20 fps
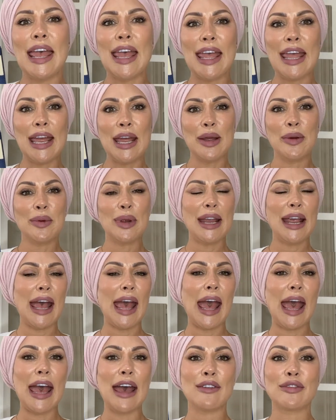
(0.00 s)
Here we
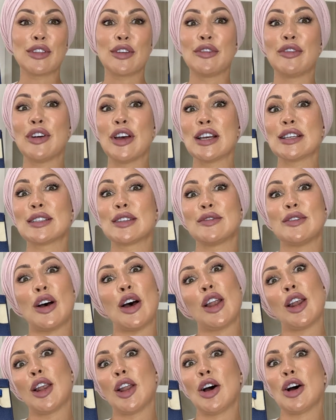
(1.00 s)
have the first of
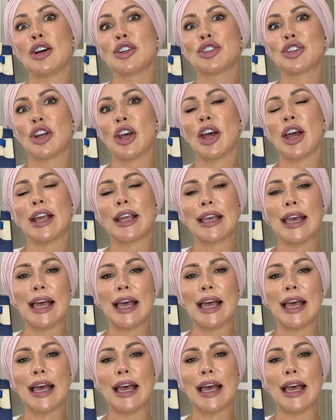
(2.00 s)
our larger